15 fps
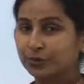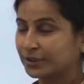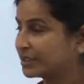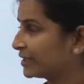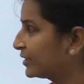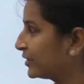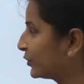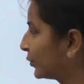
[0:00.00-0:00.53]

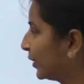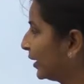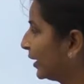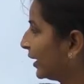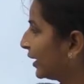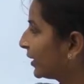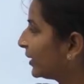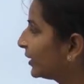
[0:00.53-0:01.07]
du.
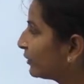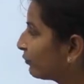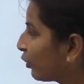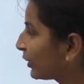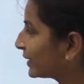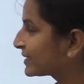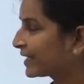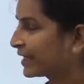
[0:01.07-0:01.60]
Here what
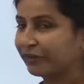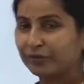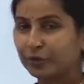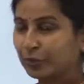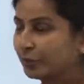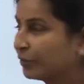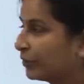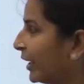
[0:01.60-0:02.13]
is
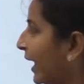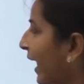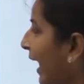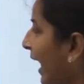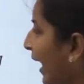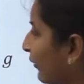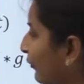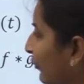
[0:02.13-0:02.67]
fu?
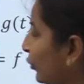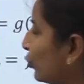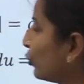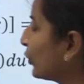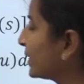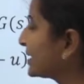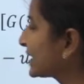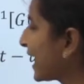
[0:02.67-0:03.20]
Fu
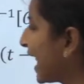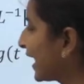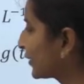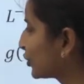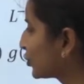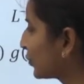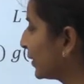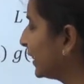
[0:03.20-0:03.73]
is
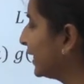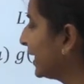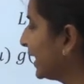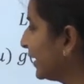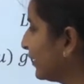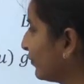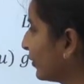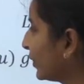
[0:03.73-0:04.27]
actually
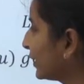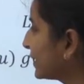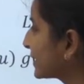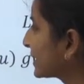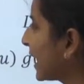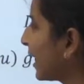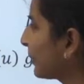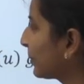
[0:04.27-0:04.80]
inverse
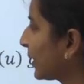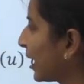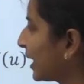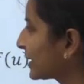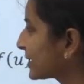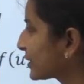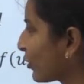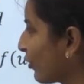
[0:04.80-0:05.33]

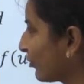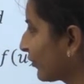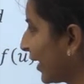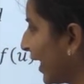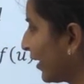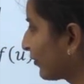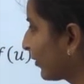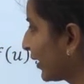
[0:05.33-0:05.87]
Laplace of
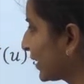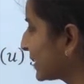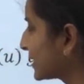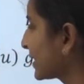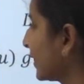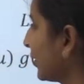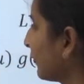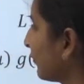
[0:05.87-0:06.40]
fs,
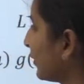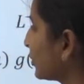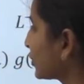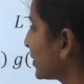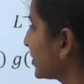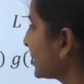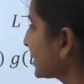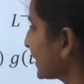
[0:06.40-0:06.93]
which
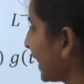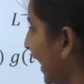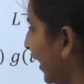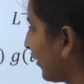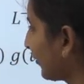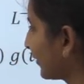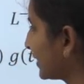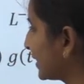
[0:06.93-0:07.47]
is
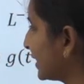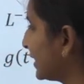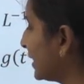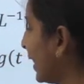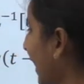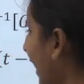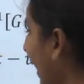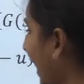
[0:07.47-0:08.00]
ft,
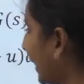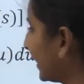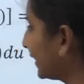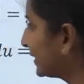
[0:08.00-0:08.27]
and in